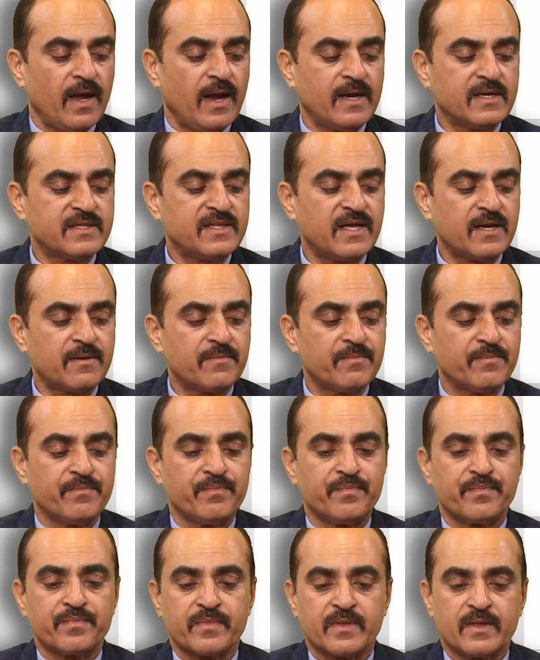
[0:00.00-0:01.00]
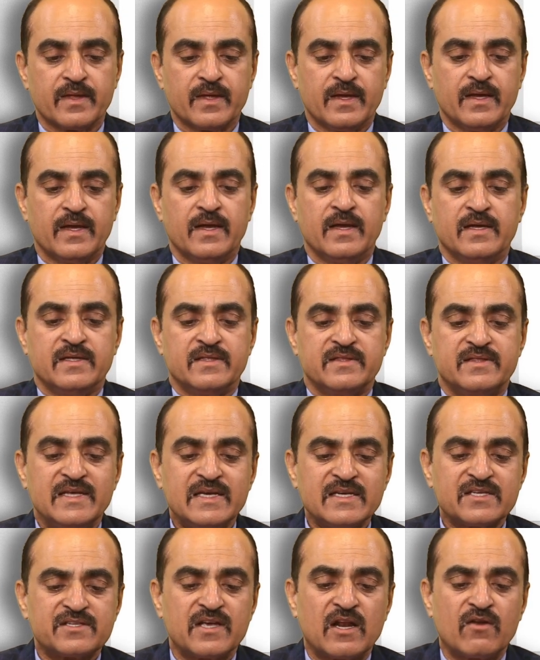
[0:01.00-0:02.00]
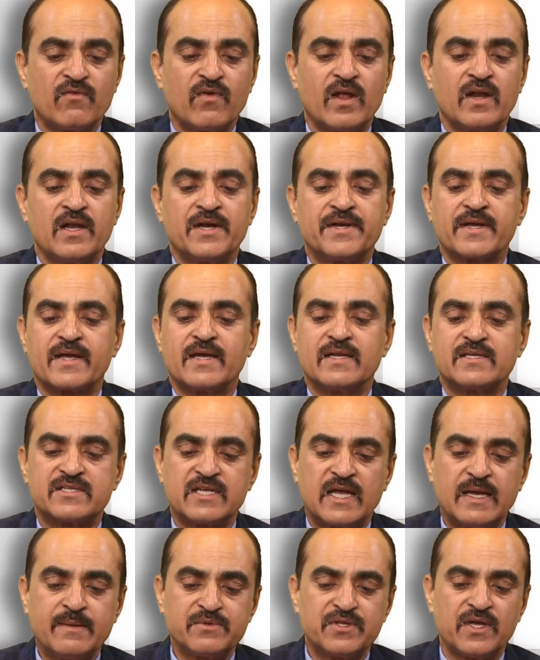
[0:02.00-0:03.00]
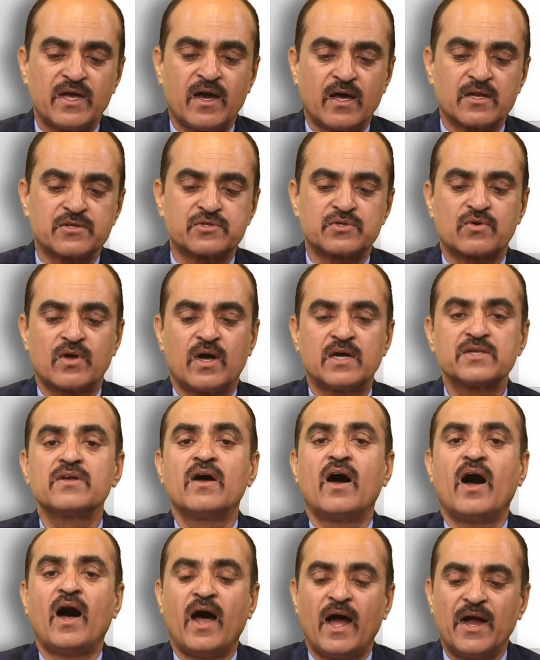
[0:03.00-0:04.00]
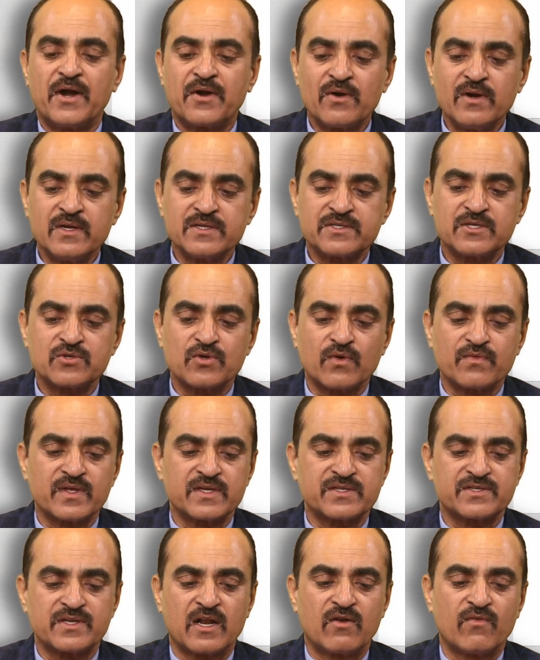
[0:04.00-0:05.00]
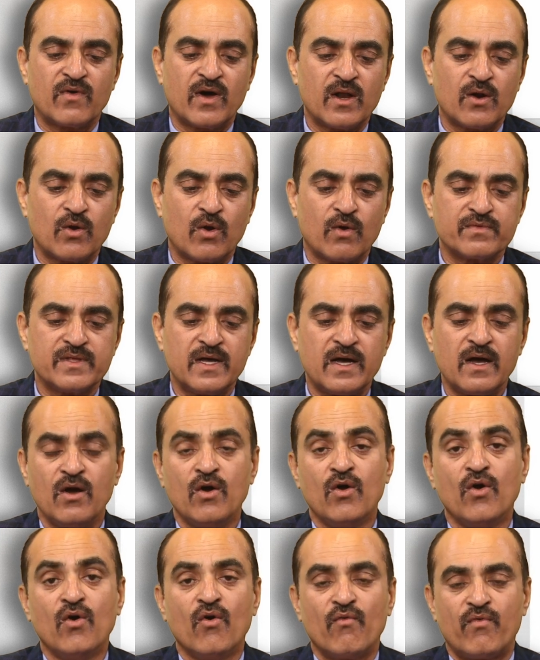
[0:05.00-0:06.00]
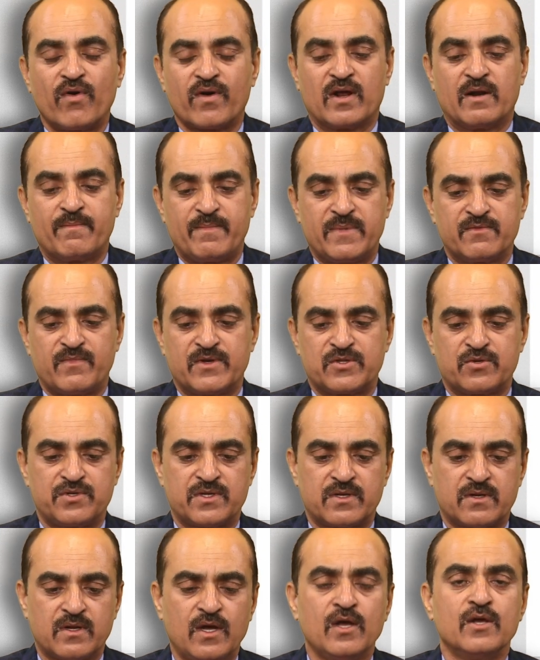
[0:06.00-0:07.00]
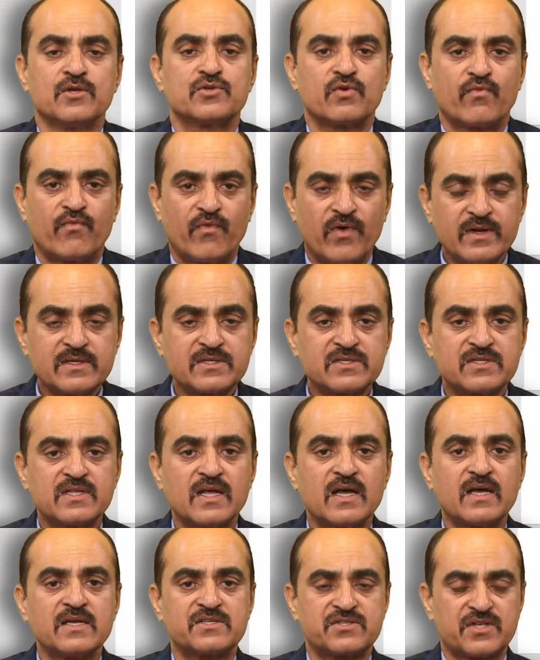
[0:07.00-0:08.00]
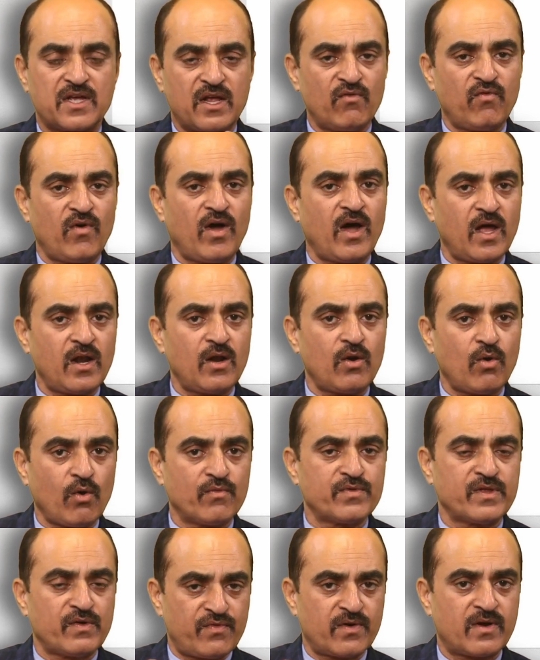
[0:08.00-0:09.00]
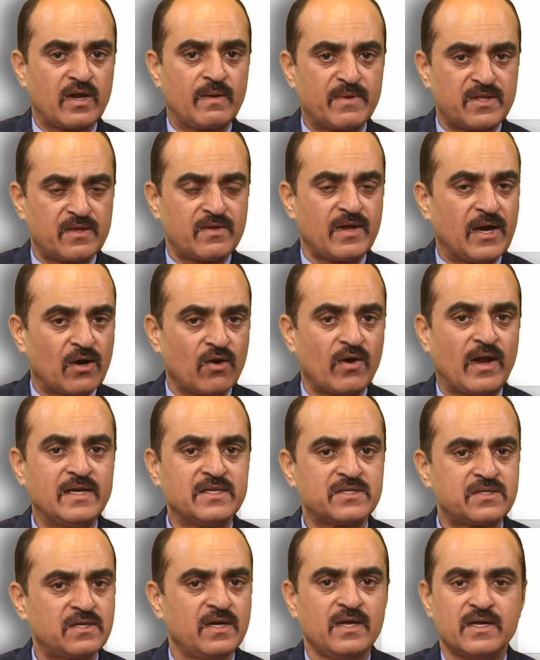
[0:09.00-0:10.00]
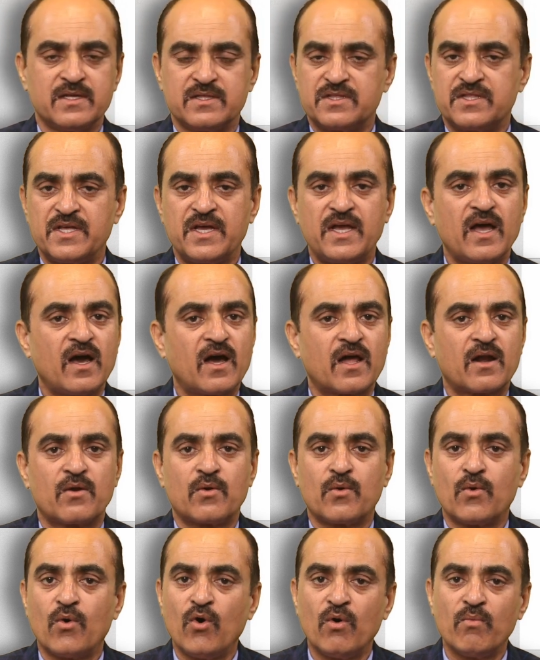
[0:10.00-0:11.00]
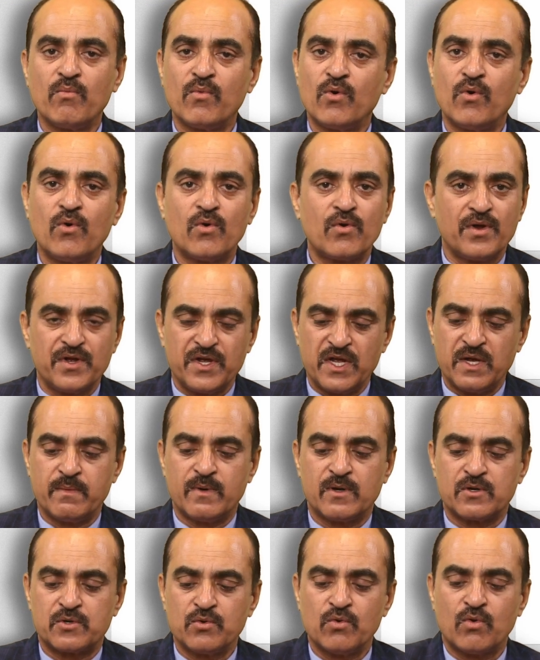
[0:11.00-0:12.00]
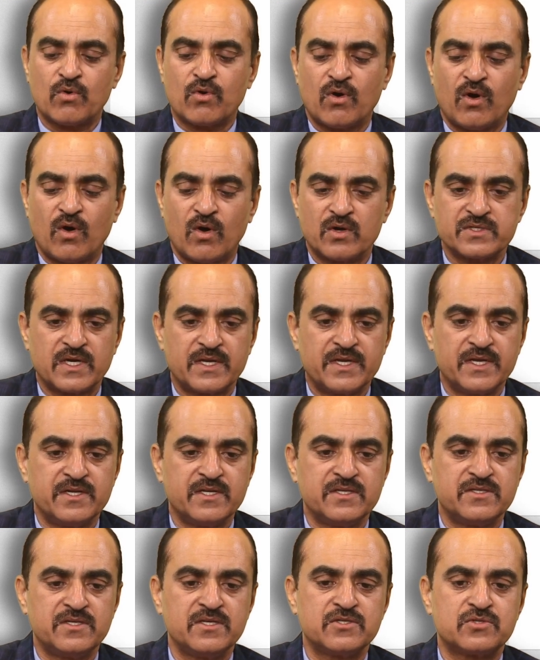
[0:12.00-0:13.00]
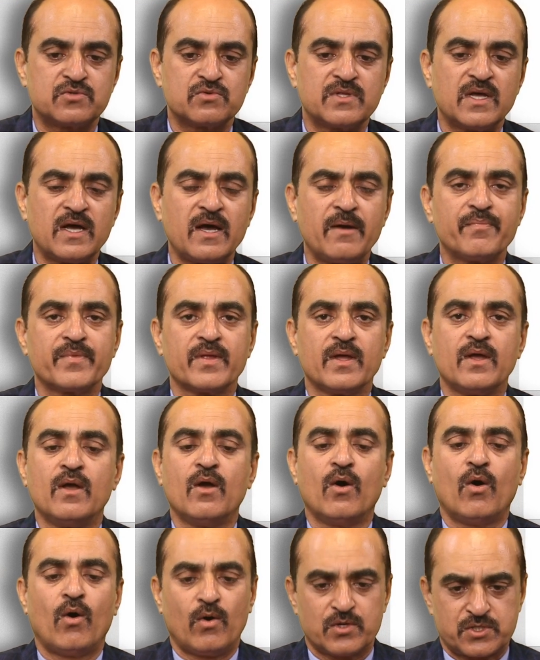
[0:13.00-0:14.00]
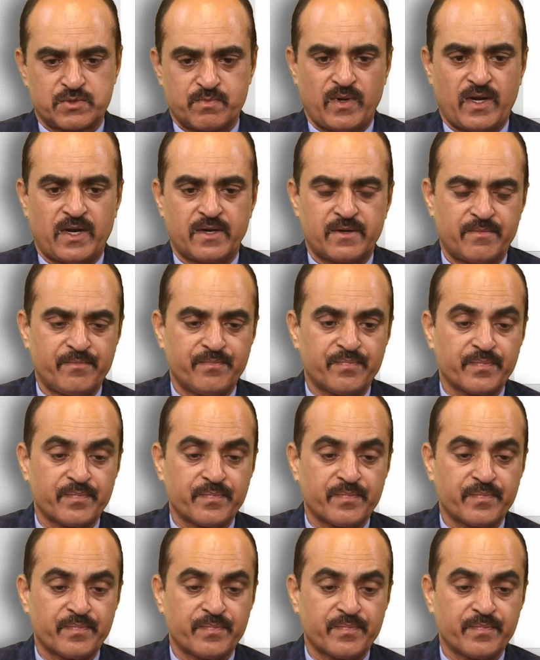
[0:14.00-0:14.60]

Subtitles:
And then these cell wall lytic enzymes, they also cause hydrolysis of the cell wall of the fungal pathogen. So once the cell wall of the fungal pathogen is hydrolyzed, they are no more able to cause any disease to the host plant.